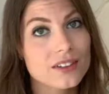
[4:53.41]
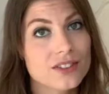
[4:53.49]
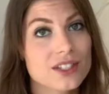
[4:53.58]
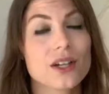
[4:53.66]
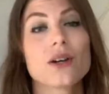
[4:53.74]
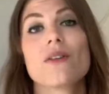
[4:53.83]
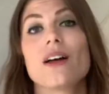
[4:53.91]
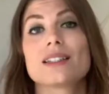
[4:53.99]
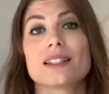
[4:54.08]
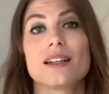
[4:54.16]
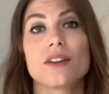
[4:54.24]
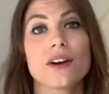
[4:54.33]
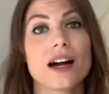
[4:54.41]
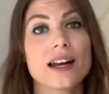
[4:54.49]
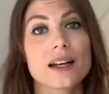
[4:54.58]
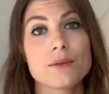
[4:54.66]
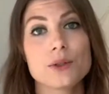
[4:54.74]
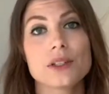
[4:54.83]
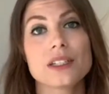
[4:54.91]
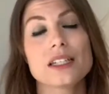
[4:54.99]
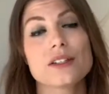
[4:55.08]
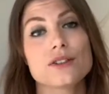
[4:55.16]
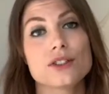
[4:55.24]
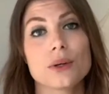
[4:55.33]
If so, that's another item you can
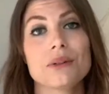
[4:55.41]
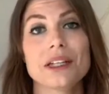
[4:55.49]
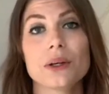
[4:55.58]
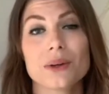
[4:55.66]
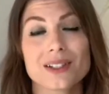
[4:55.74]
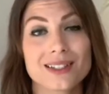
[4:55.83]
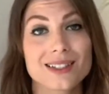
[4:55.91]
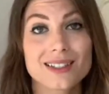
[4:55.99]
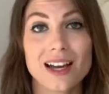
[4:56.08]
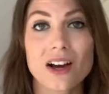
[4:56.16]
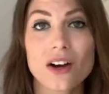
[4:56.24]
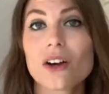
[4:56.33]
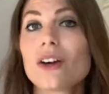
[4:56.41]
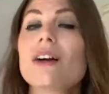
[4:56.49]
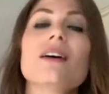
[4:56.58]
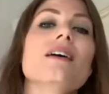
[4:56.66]
either donate or sell.